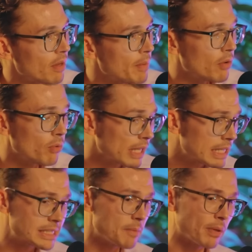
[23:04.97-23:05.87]
I mean, a really
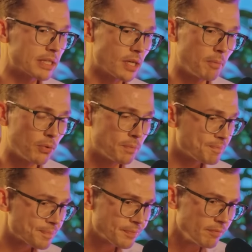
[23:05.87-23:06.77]
simple example,
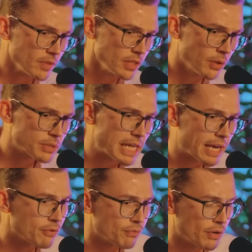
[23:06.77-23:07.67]
you know, is that
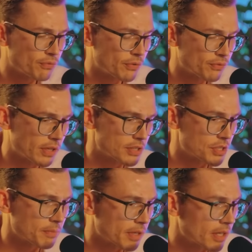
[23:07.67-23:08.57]
of
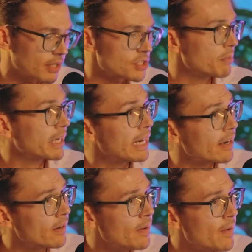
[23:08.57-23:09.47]
customer
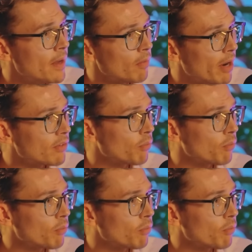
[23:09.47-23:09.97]
care, right?